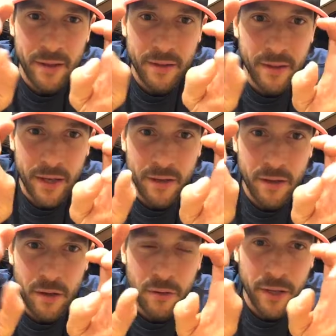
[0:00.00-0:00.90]
like you
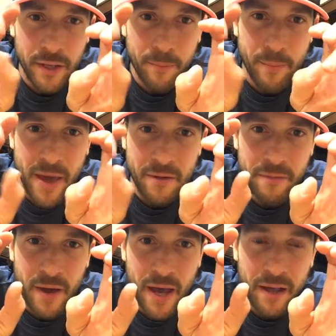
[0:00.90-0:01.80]
know, like a
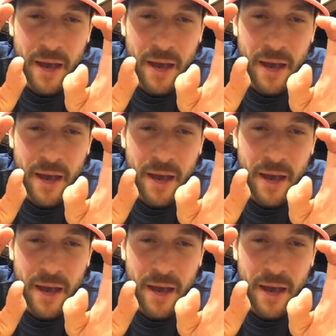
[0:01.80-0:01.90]
pedophile.